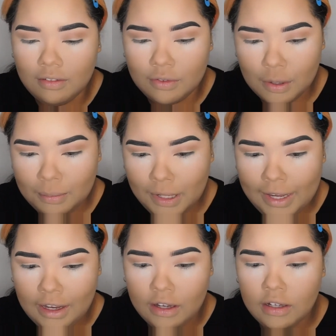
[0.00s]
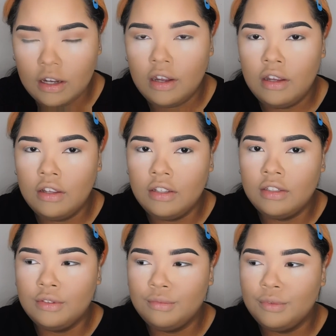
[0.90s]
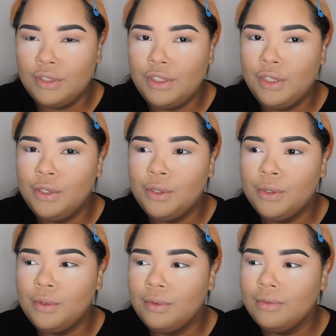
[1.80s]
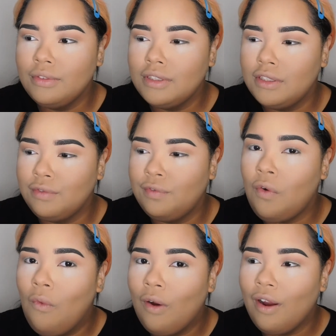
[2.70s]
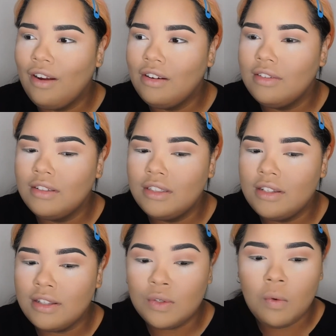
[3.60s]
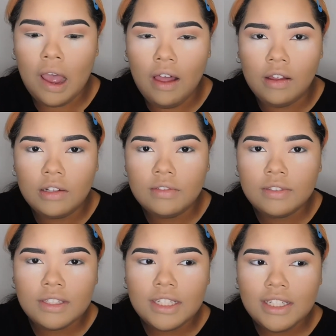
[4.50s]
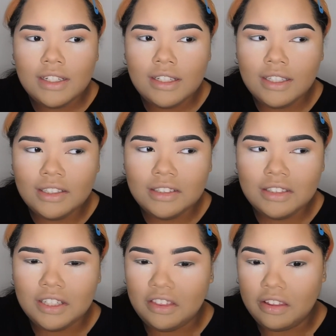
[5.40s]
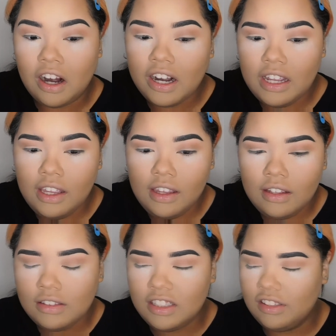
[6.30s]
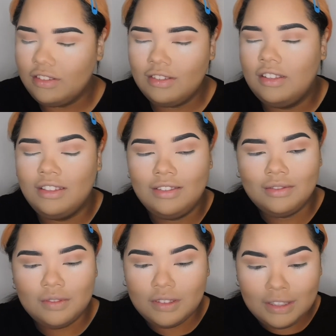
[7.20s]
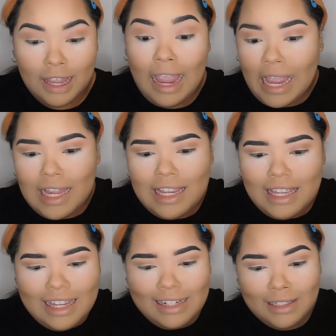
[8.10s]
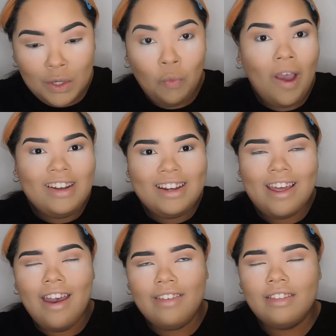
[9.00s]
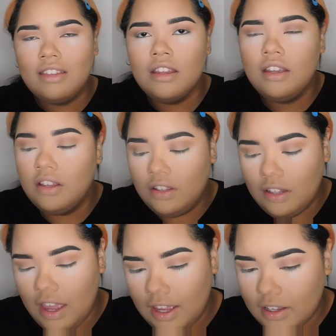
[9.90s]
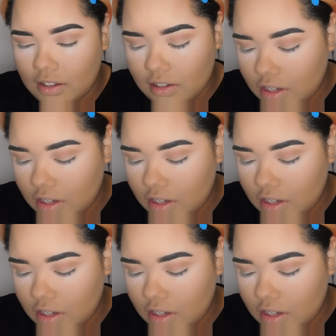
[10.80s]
from like 2 to 4 to 12 to 30 to 80 to 1 death. Like, it's